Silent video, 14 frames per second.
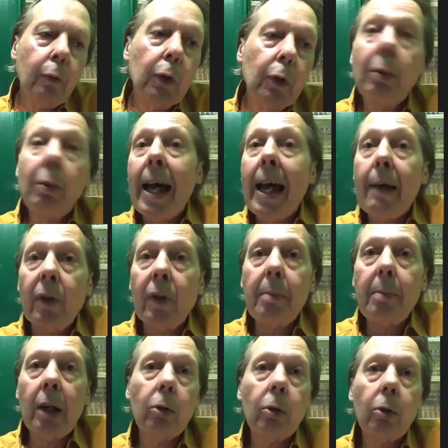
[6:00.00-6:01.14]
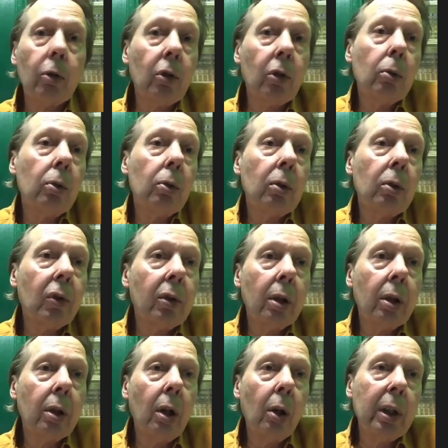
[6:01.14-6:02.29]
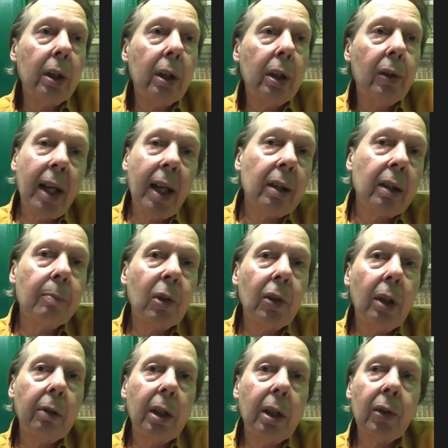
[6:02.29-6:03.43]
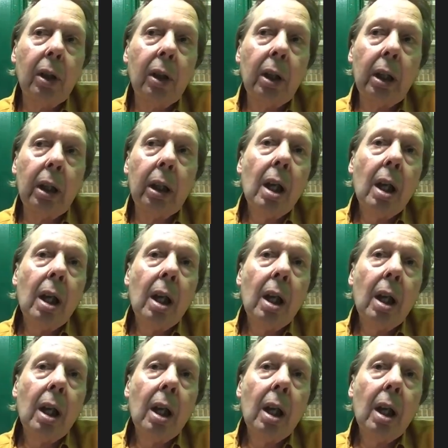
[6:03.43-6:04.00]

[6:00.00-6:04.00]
if you have them at your schools, to always take them seriously.